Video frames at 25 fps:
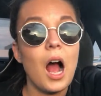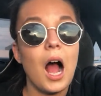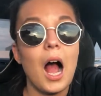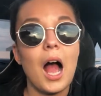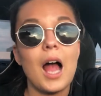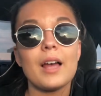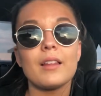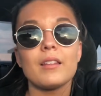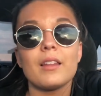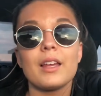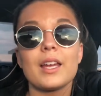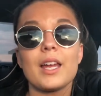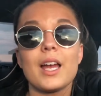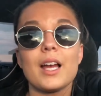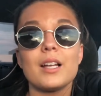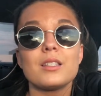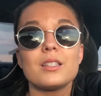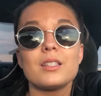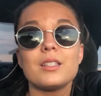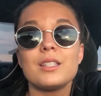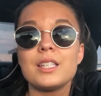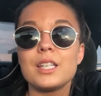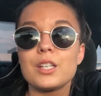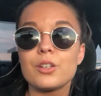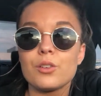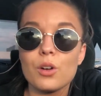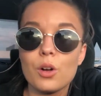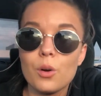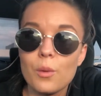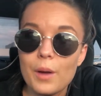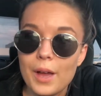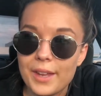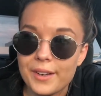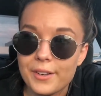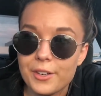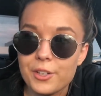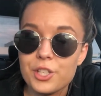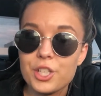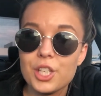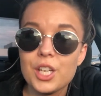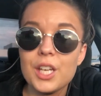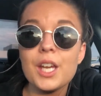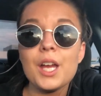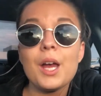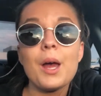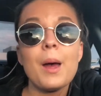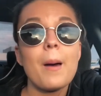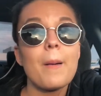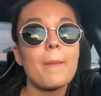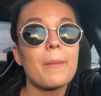I like had zero energy,
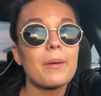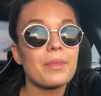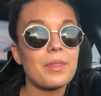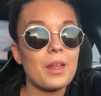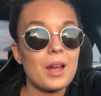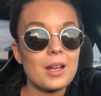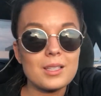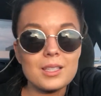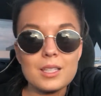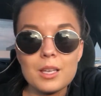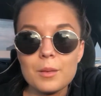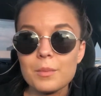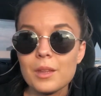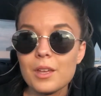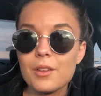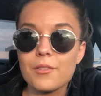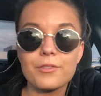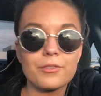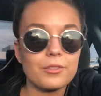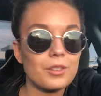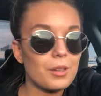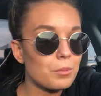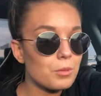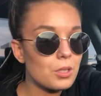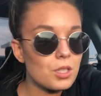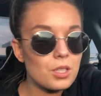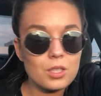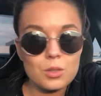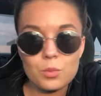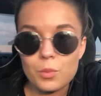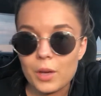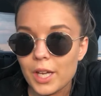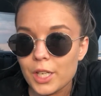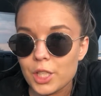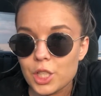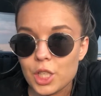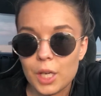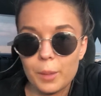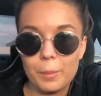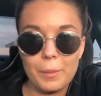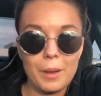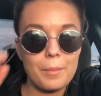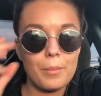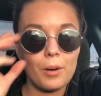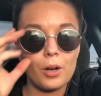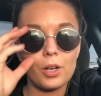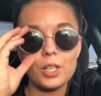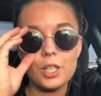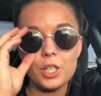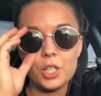but then something flipped a switch. My
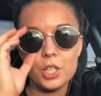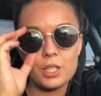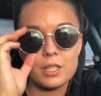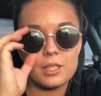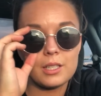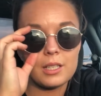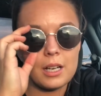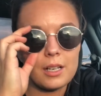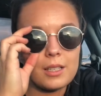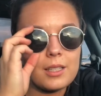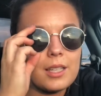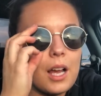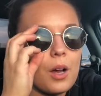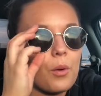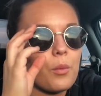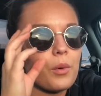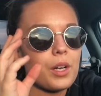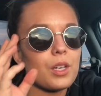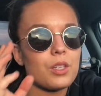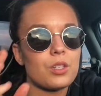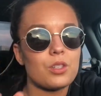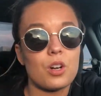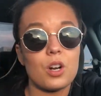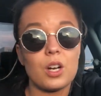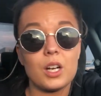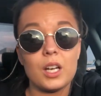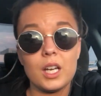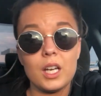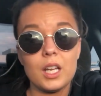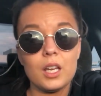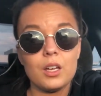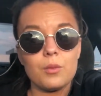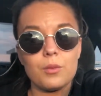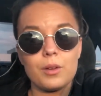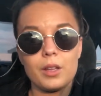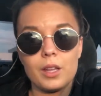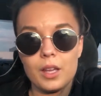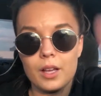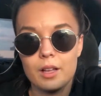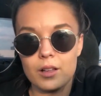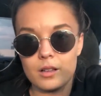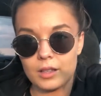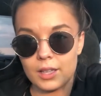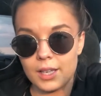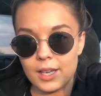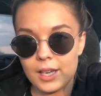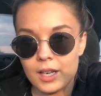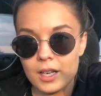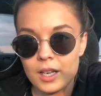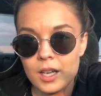body just does that when I start eating really
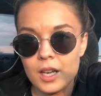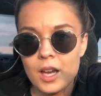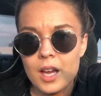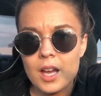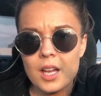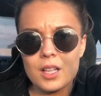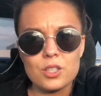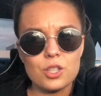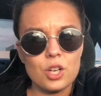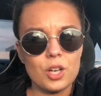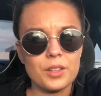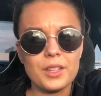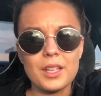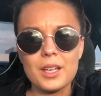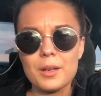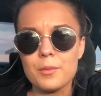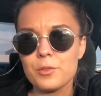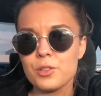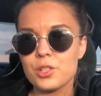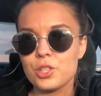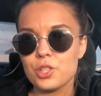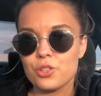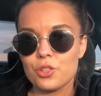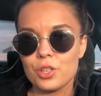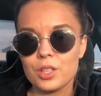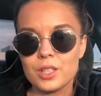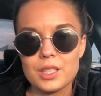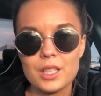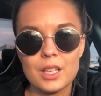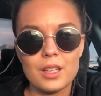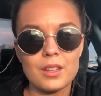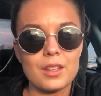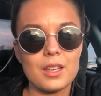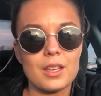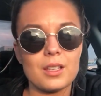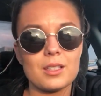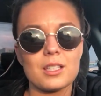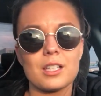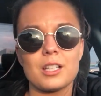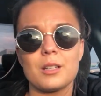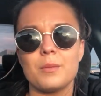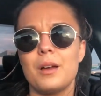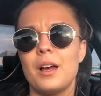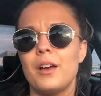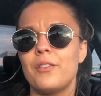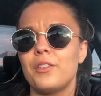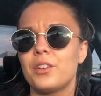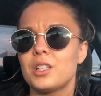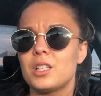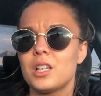clean. It's not that I'm restricting things. Like, I'm
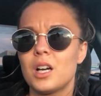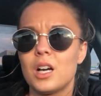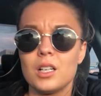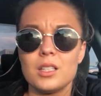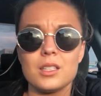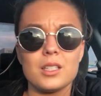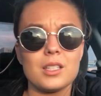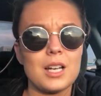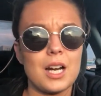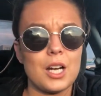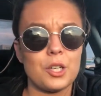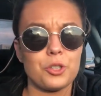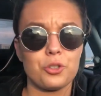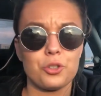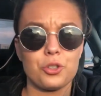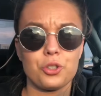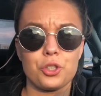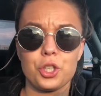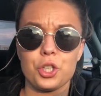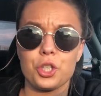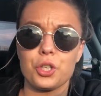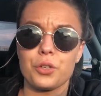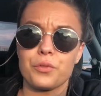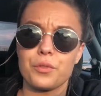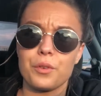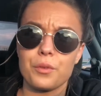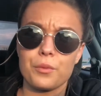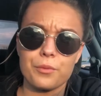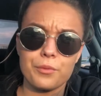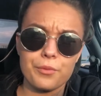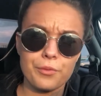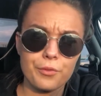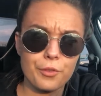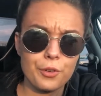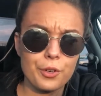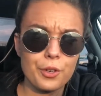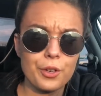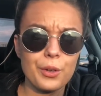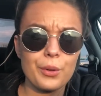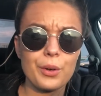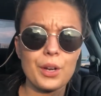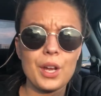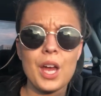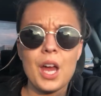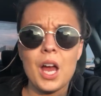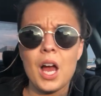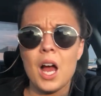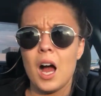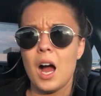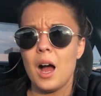having tons of natural sugar from fruit.
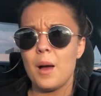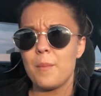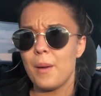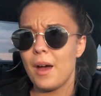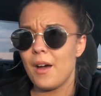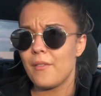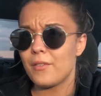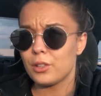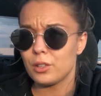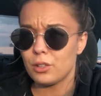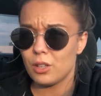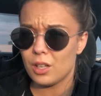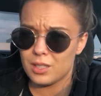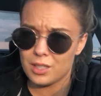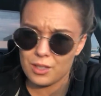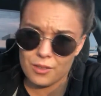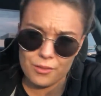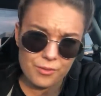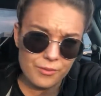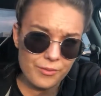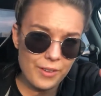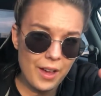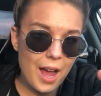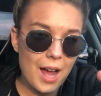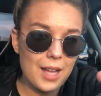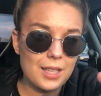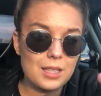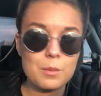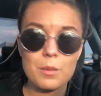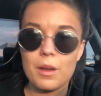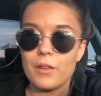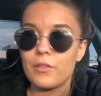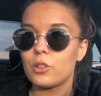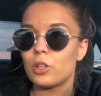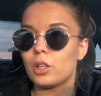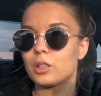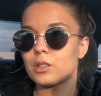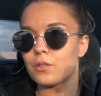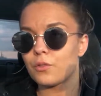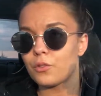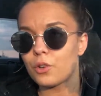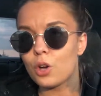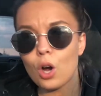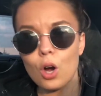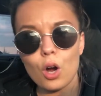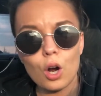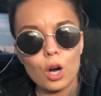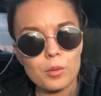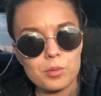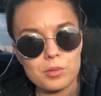I'm having lots of fats. I'm having lots of
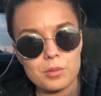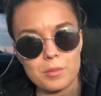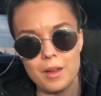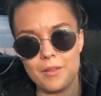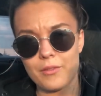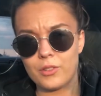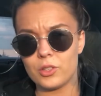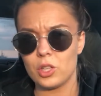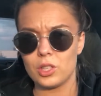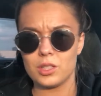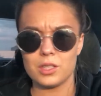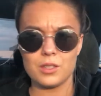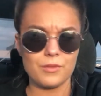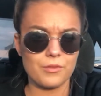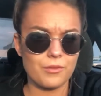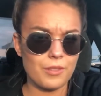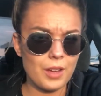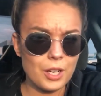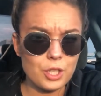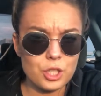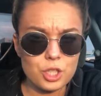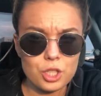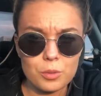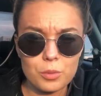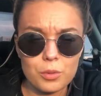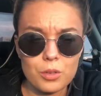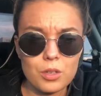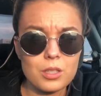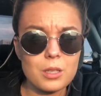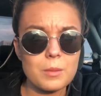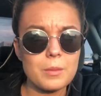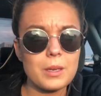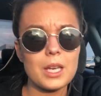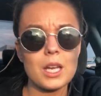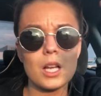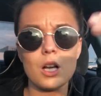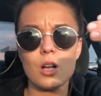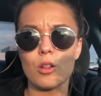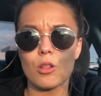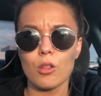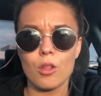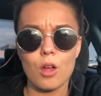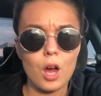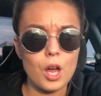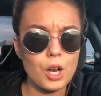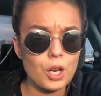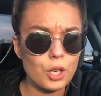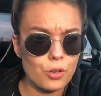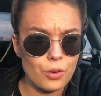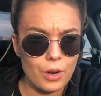carbs. I'm having lots of vegetables. I'm eating a
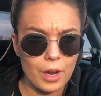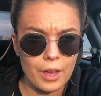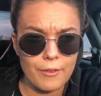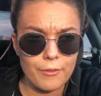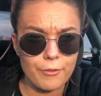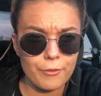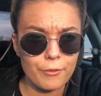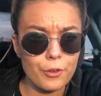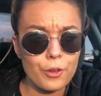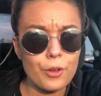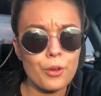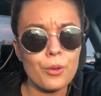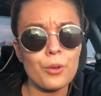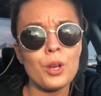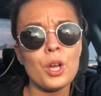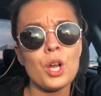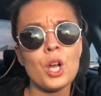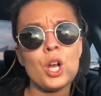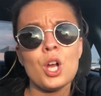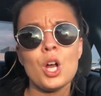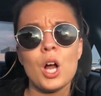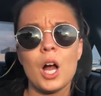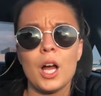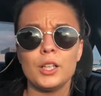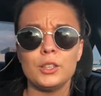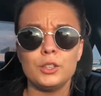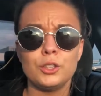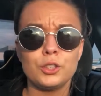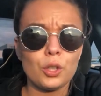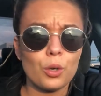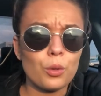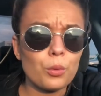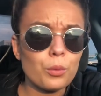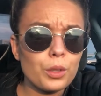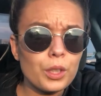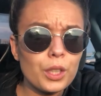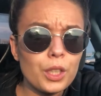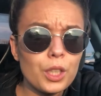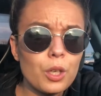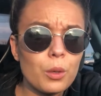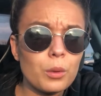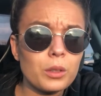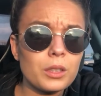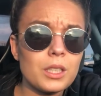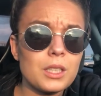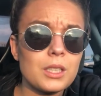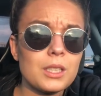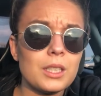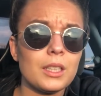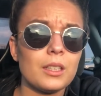lot of great food. I don't really know
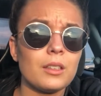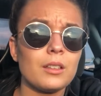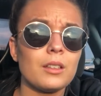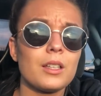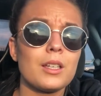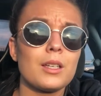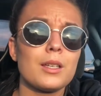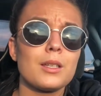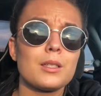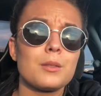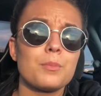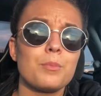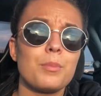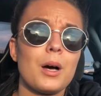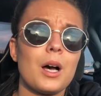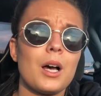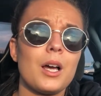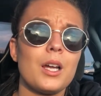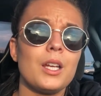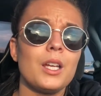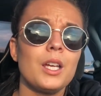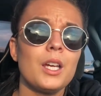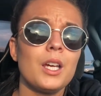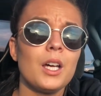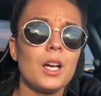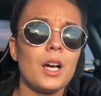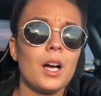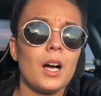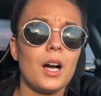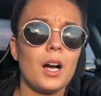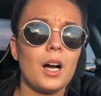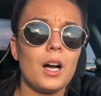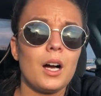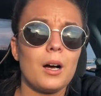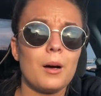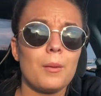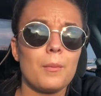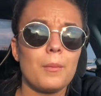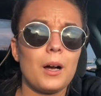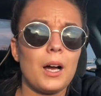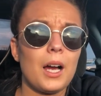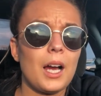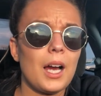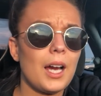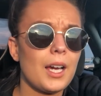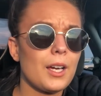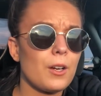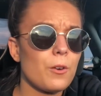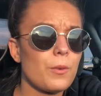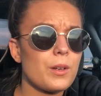what the deal is, but
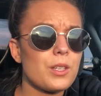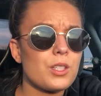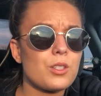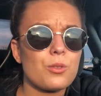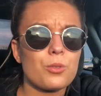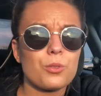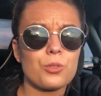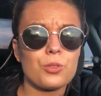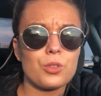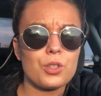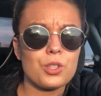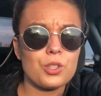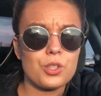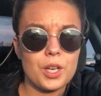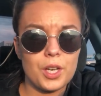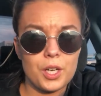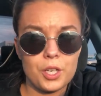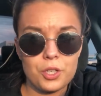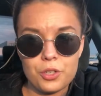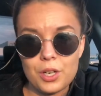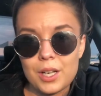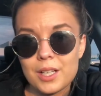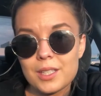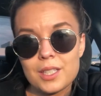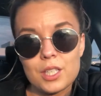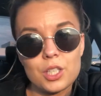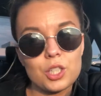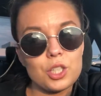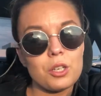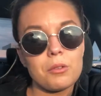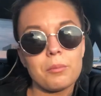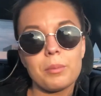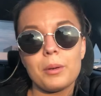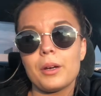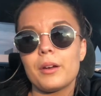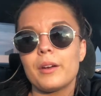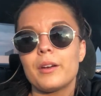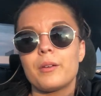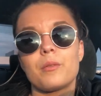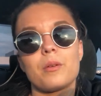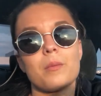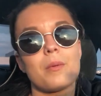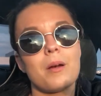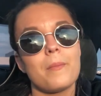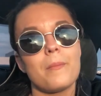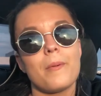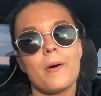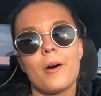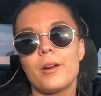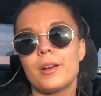I always go through this kind of transition period where
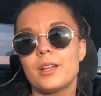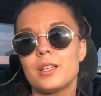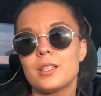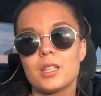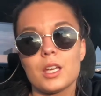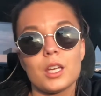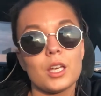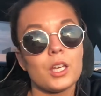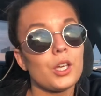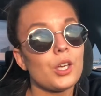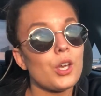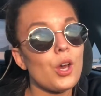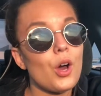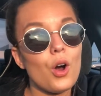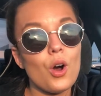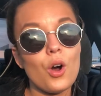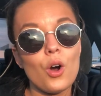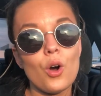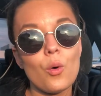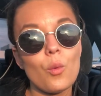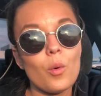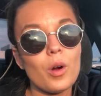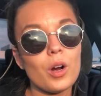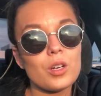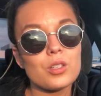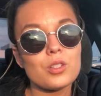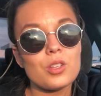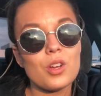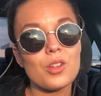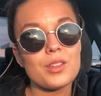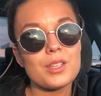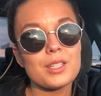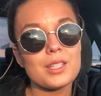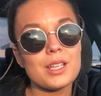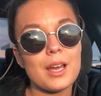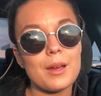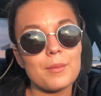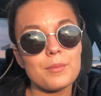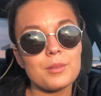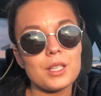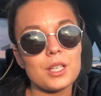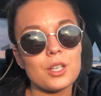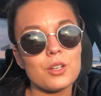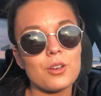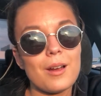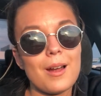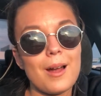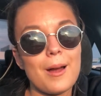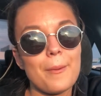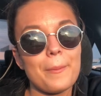my body's like, yo, where's all this empty
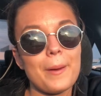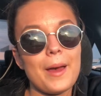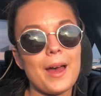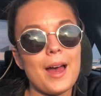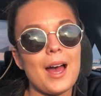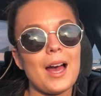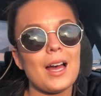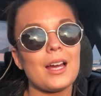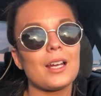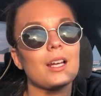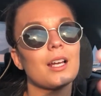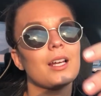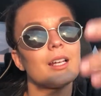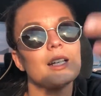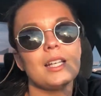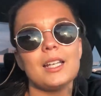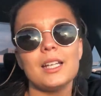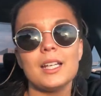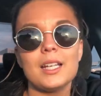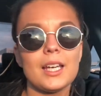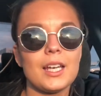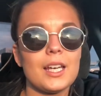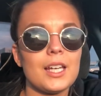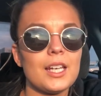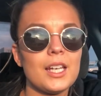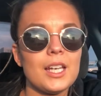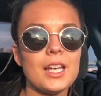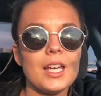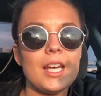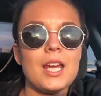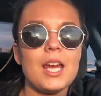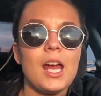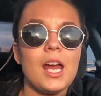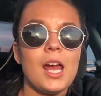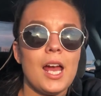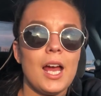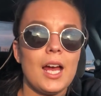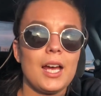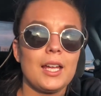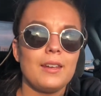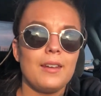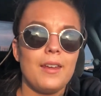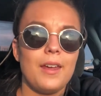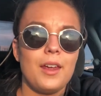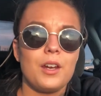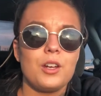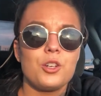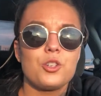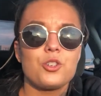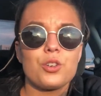crap at? I need it. And
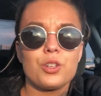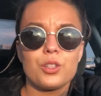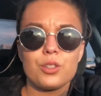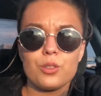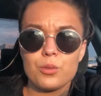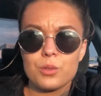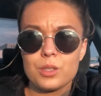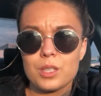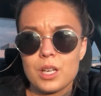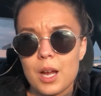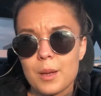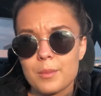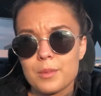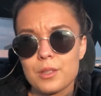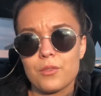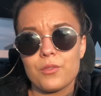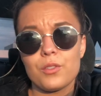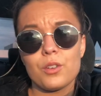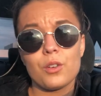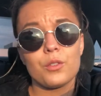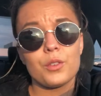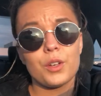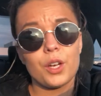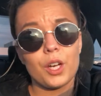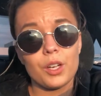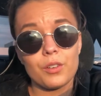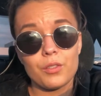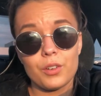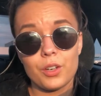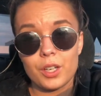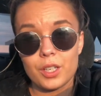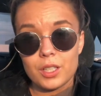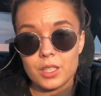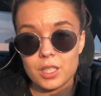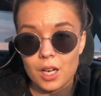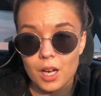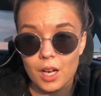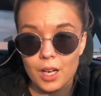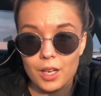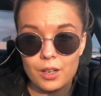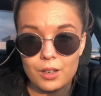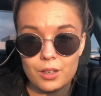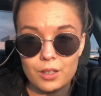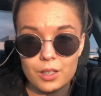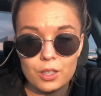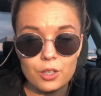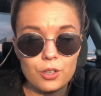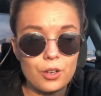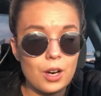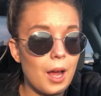then during those times, I feel very, very
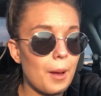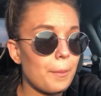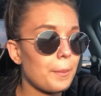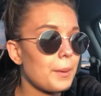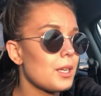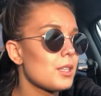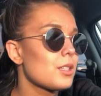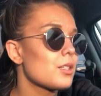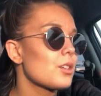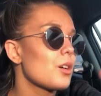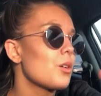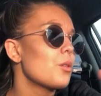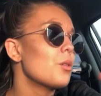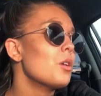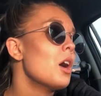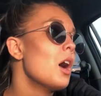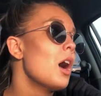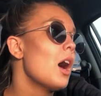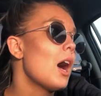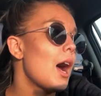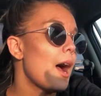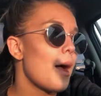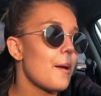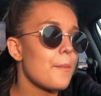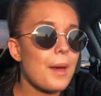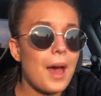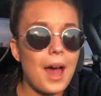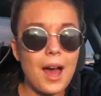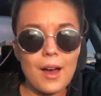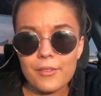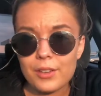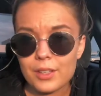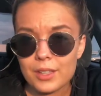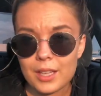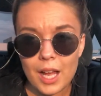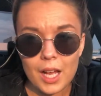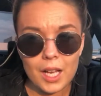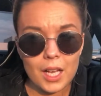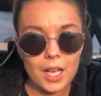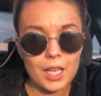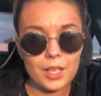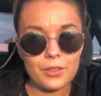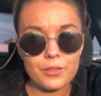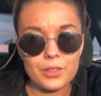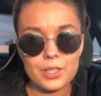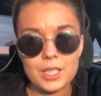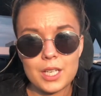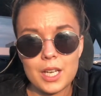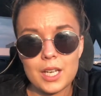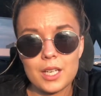tired and crappy. So I'm having that kind
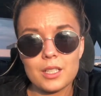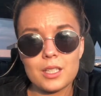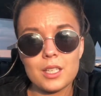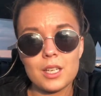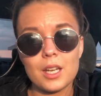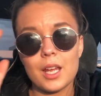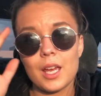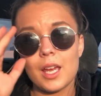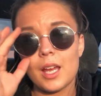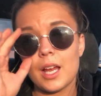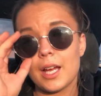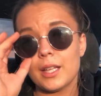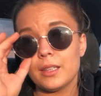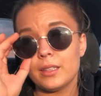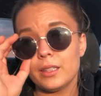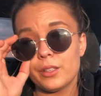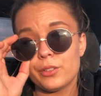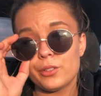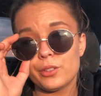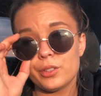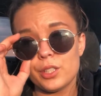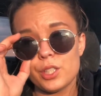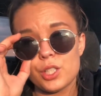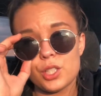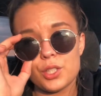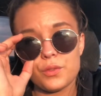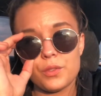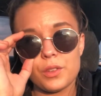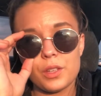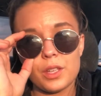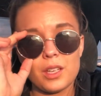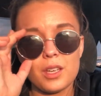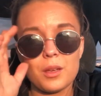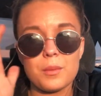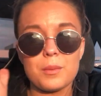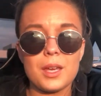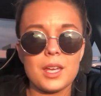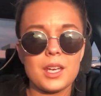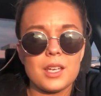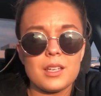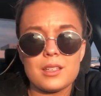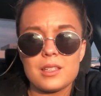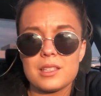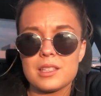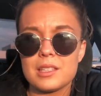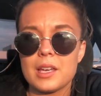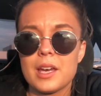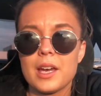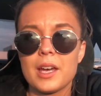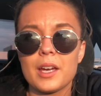of a day today. I literally just feel like I'm getting
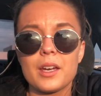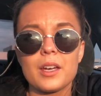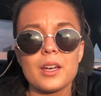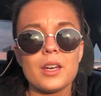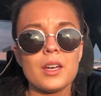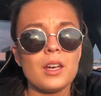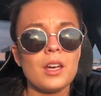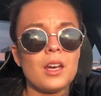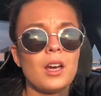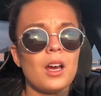sick.